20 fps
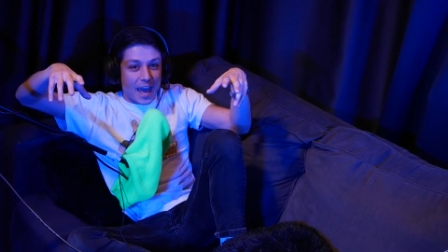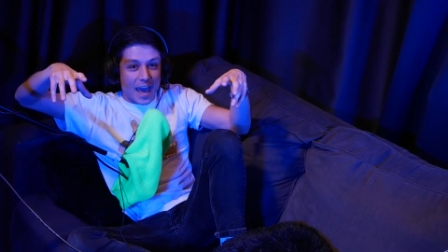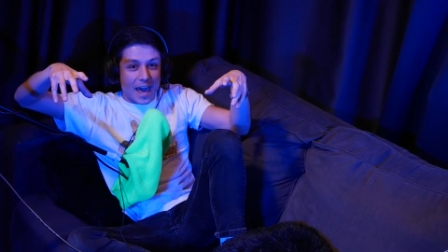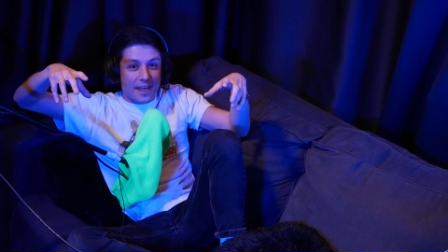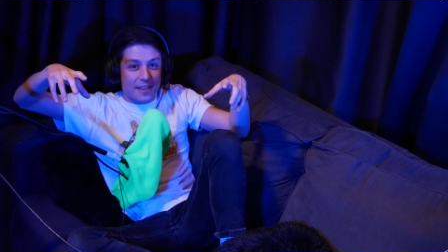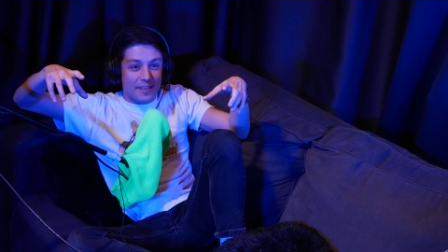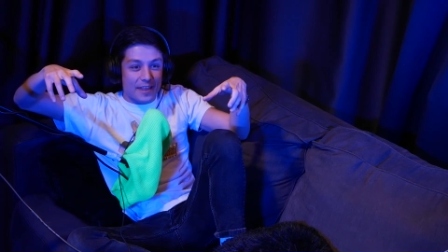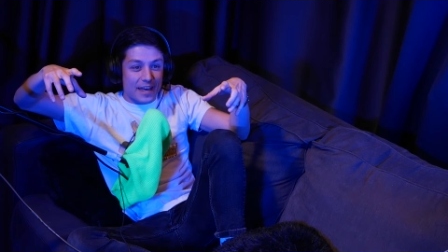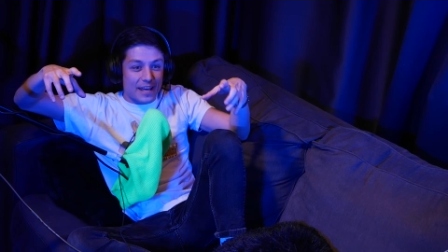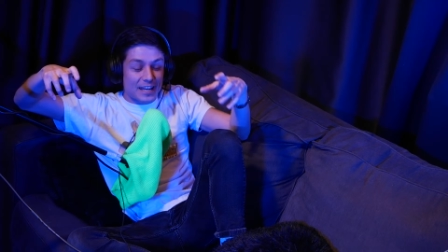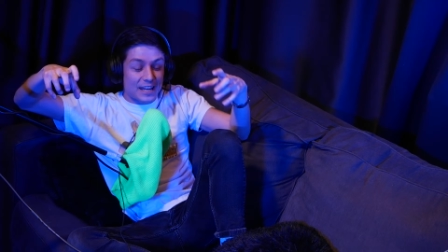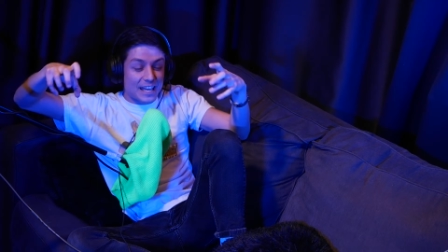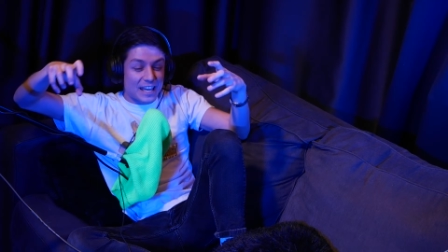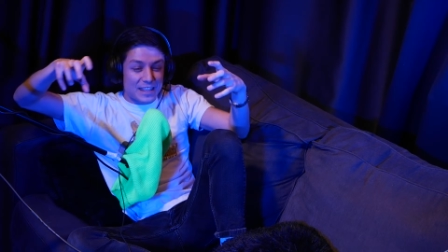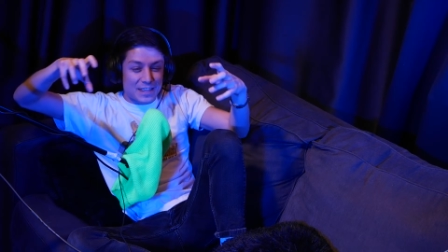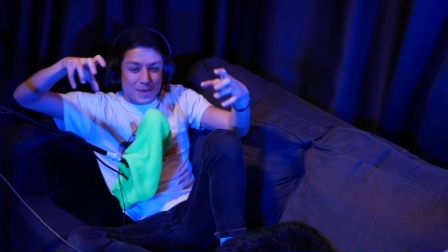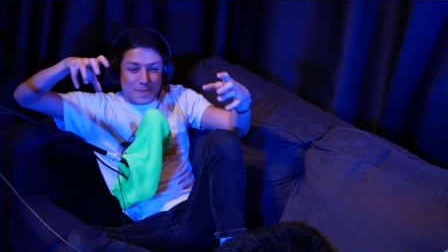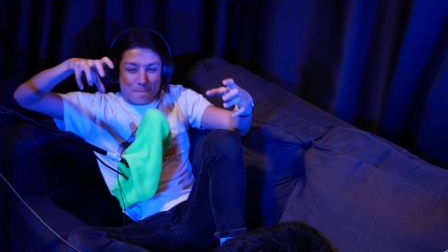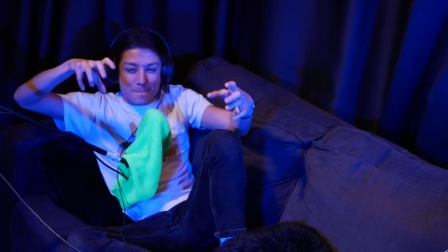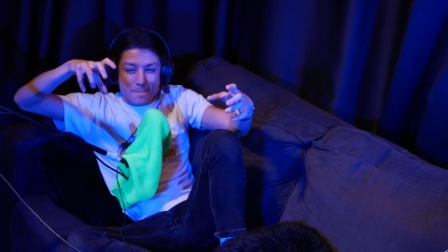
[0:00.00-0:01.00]
And then in
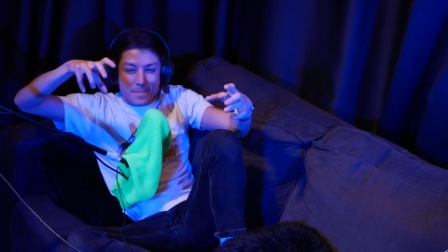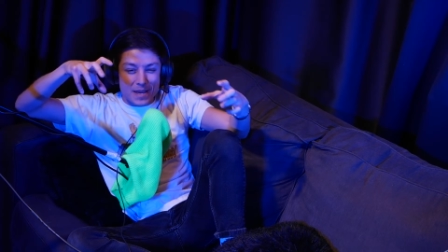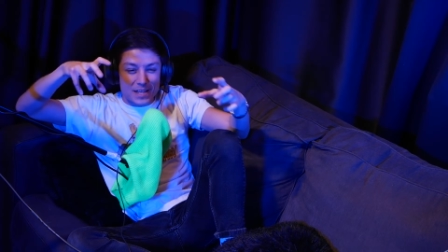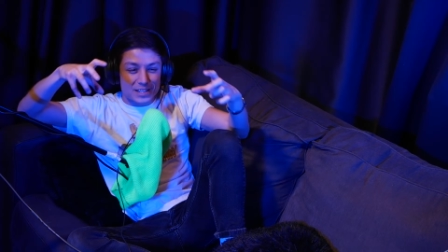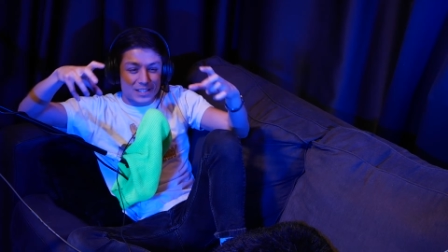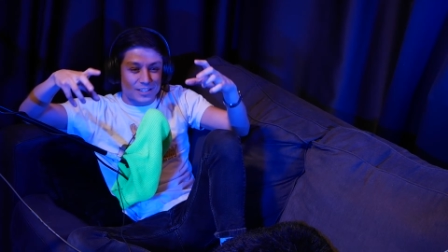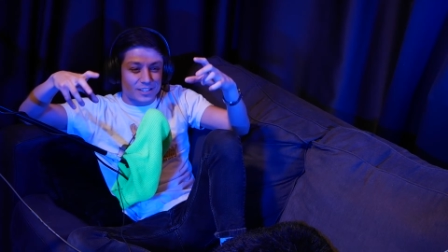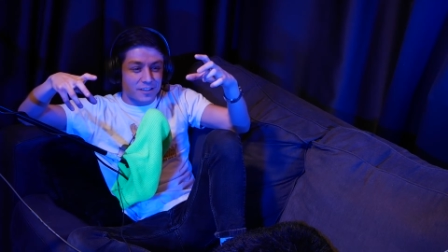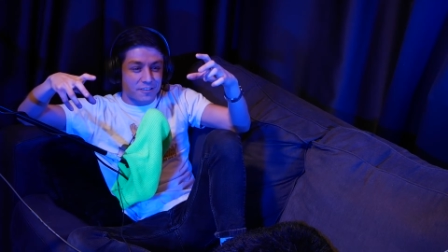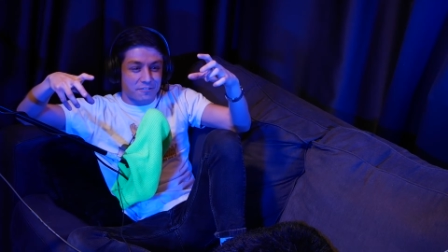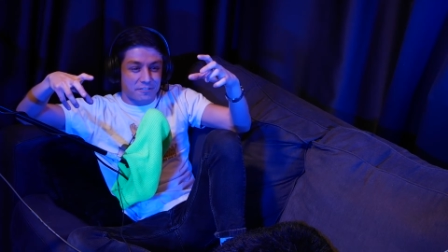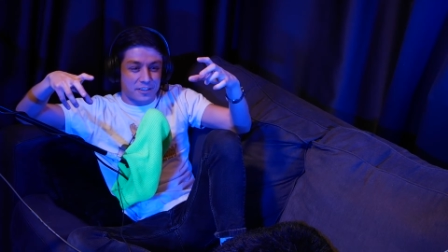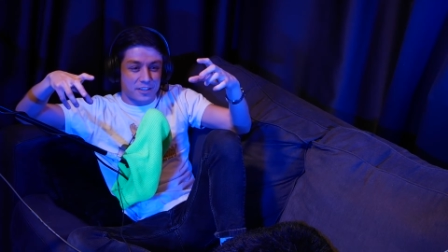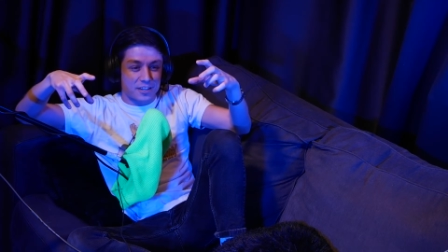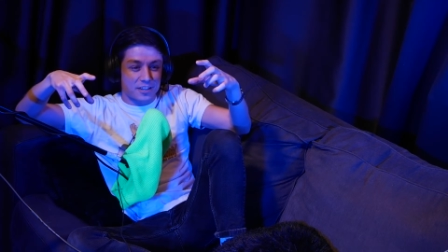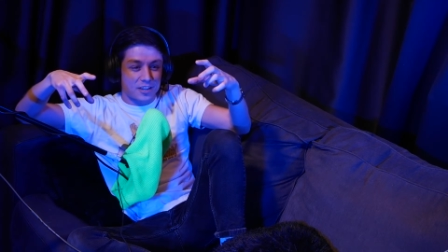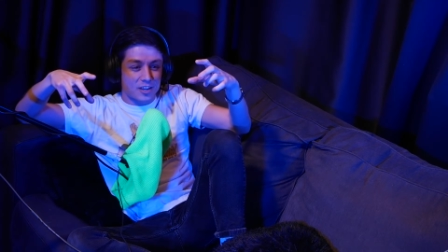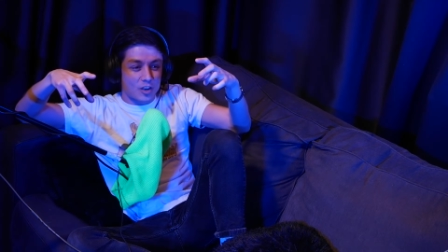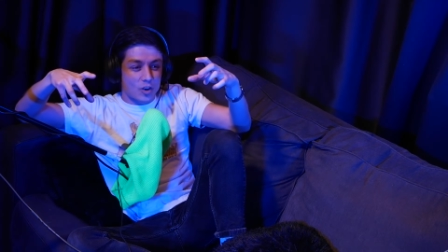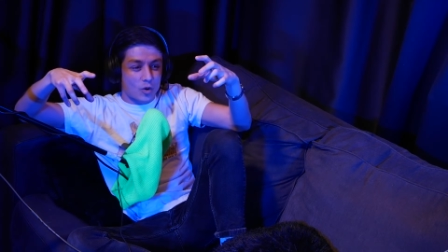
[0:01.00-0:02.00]
the midst of
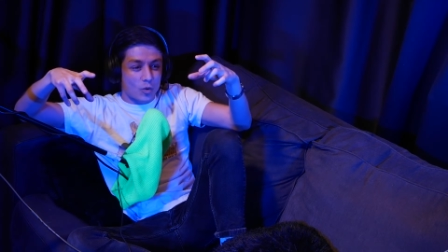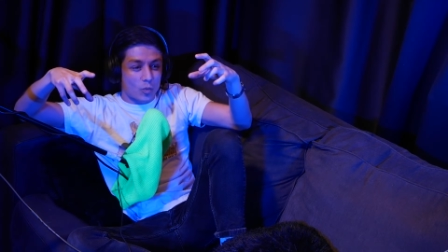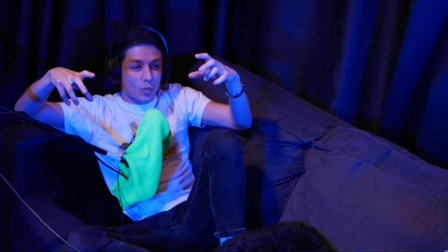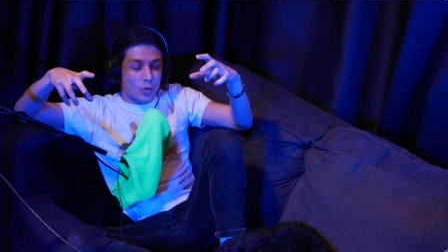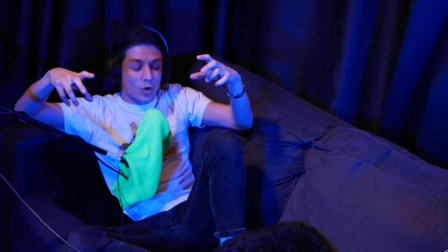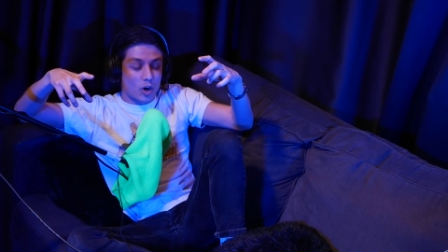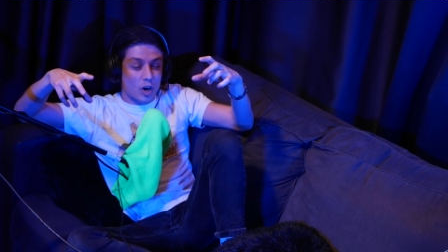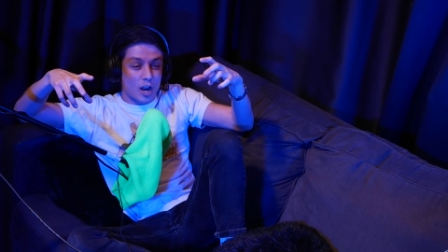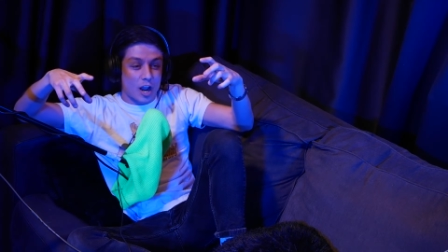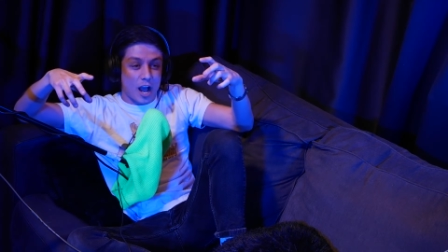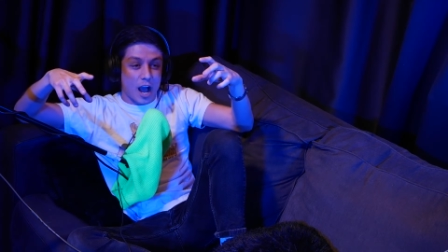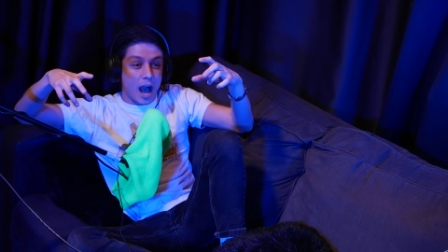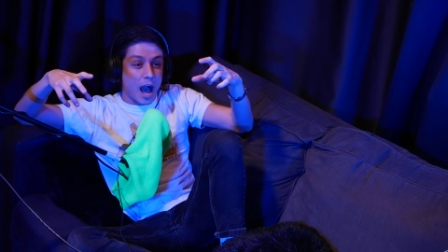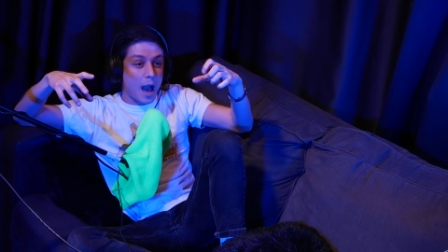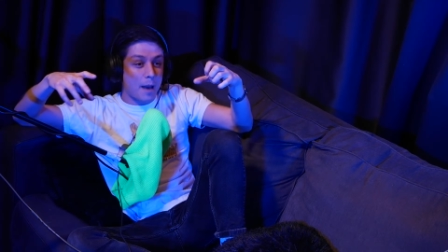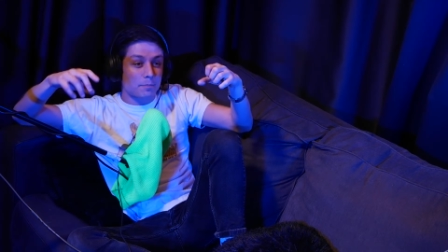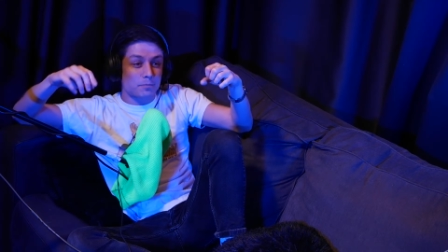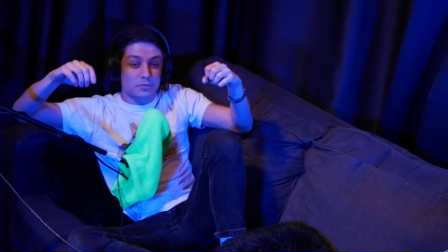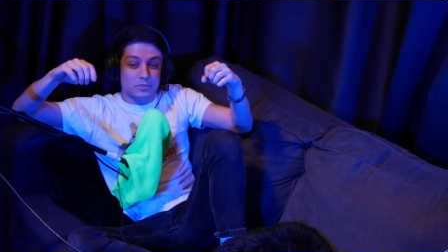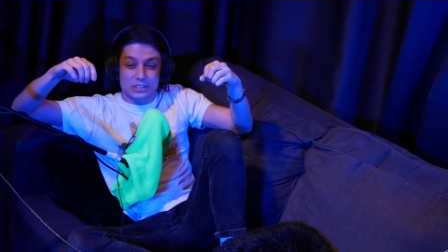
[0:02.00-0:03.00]
it, where
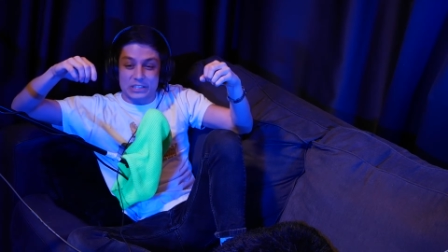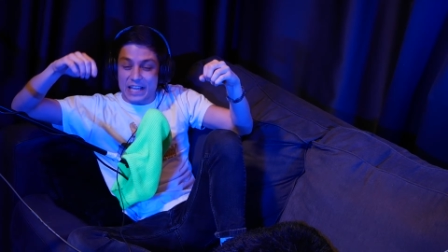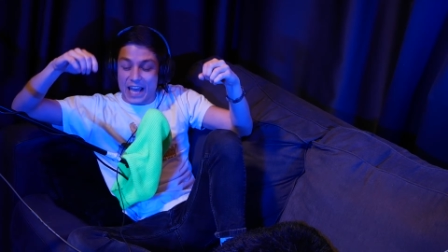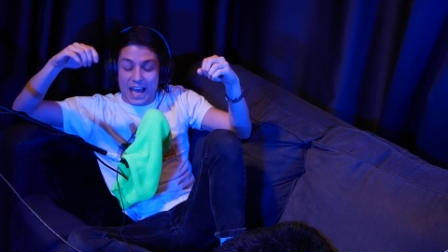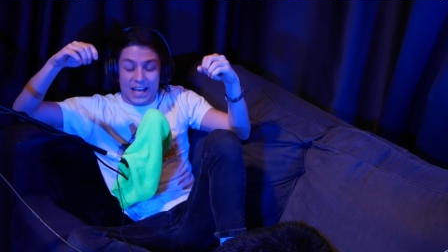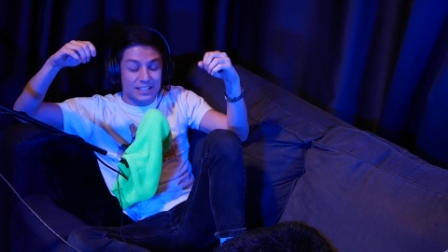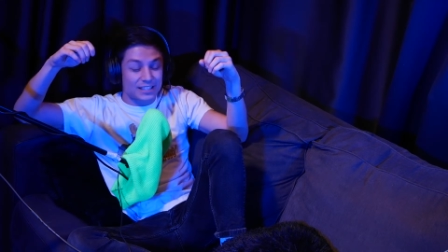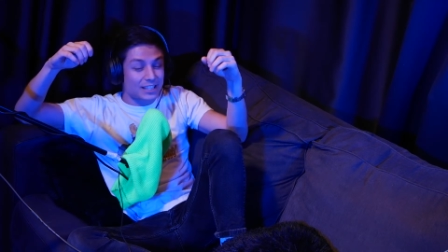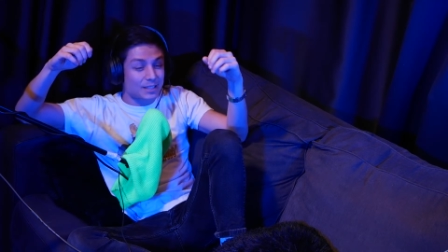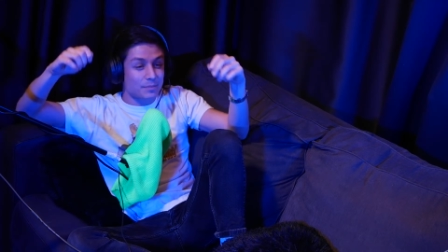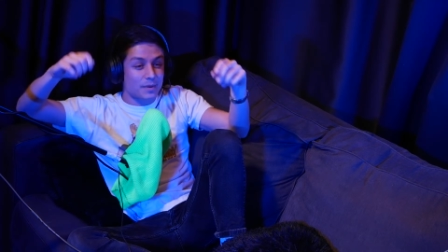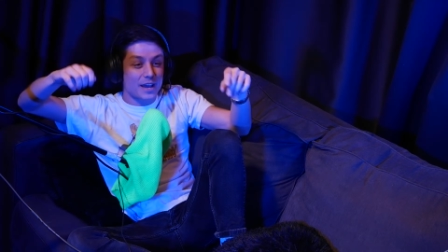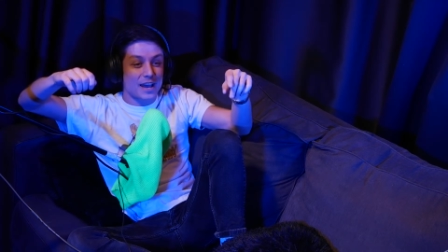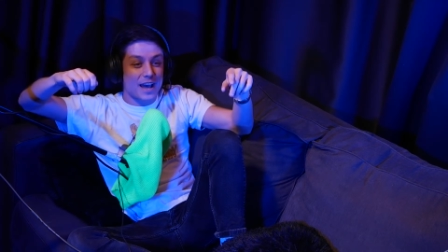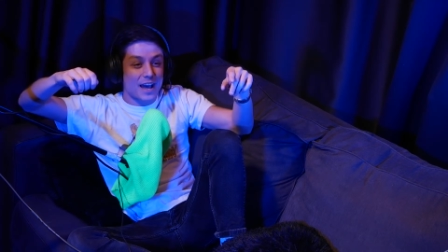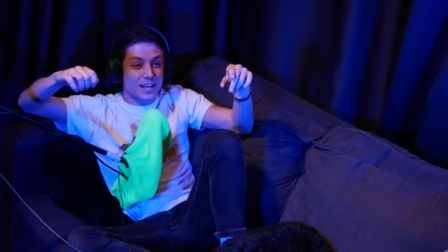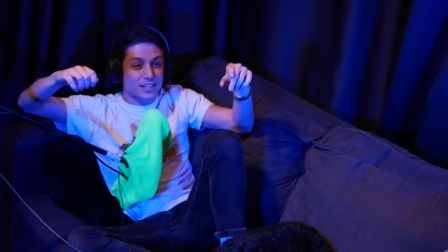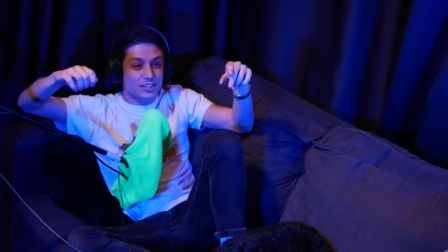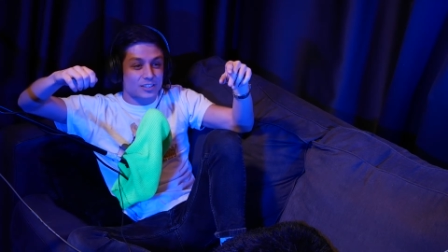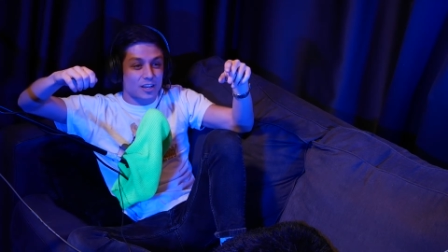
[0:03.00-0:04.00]
I'm dancing my
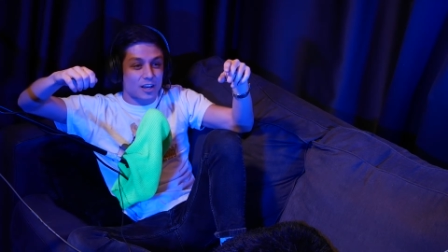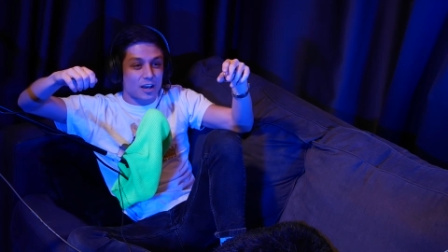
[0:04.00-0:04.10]
ass off.